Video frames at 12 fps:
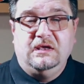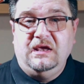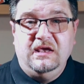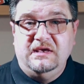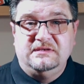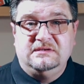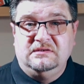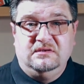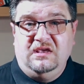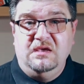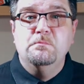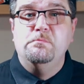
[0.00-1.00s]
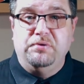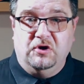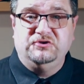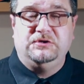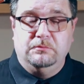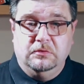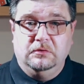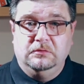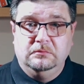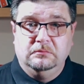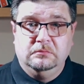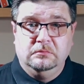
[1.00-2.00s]
is impossible.
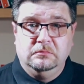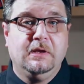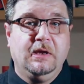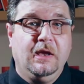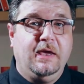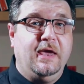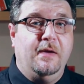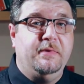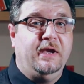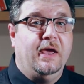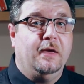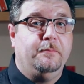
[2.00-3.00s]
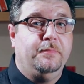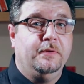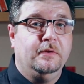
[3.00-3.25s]
Coming up.